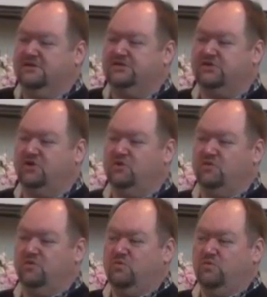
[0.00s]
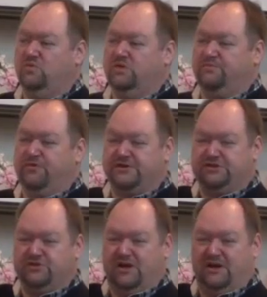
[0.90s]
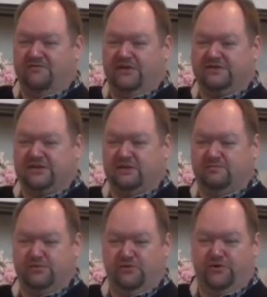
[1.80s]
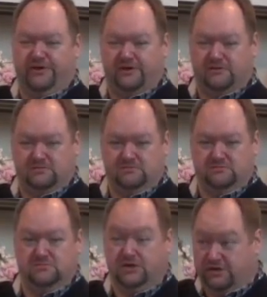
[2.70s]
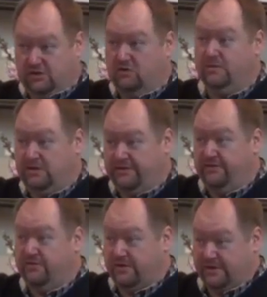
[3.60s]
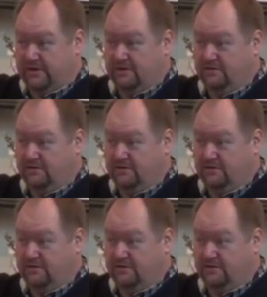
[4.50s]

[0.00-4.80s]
So the pressure of his employer a human authority